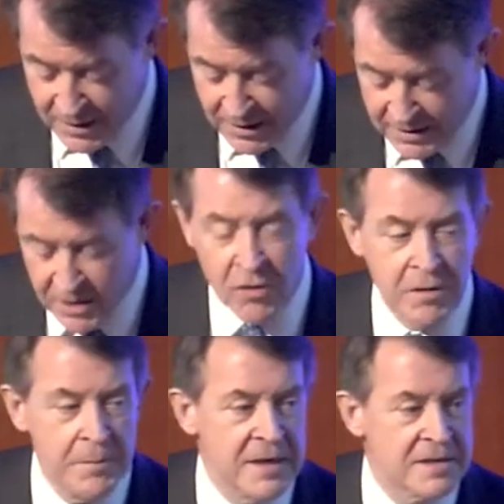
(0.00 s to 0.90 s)
An
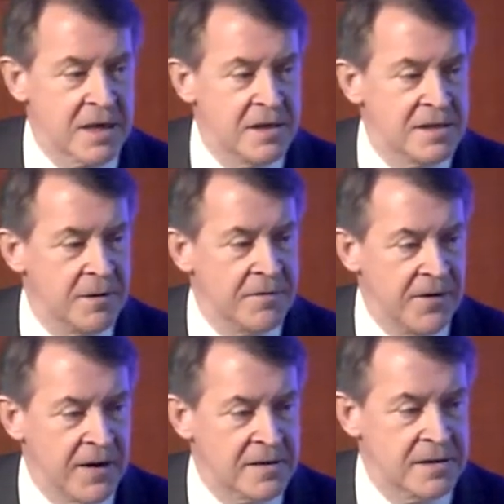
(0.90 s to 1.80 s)
economy is going to be
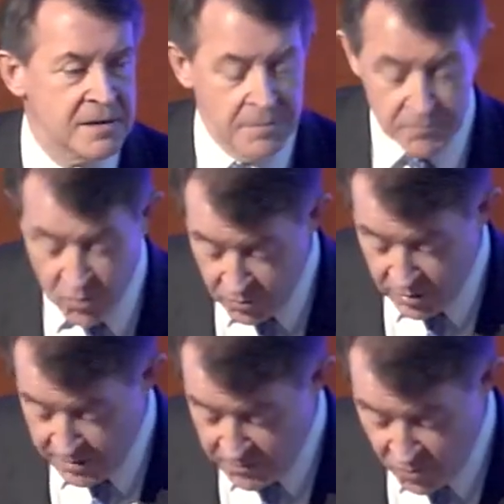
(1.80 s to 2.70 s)
affected more
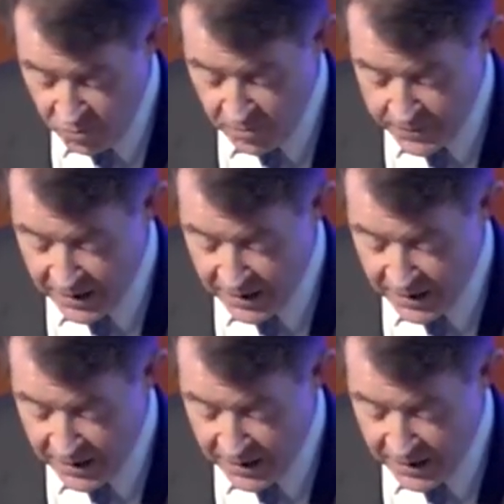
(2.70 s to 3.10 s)
and more by